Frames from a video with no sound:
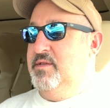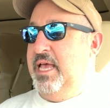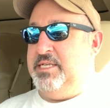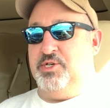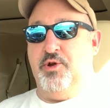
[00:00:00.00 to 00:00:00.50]

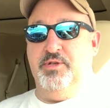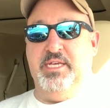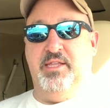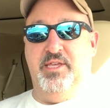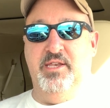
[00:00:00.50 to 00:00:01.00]
as it
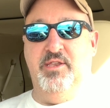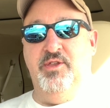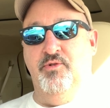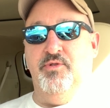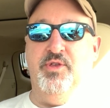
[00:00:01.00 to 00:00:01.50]
turns out, then
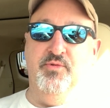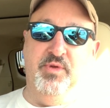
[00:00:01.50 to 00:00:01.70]
the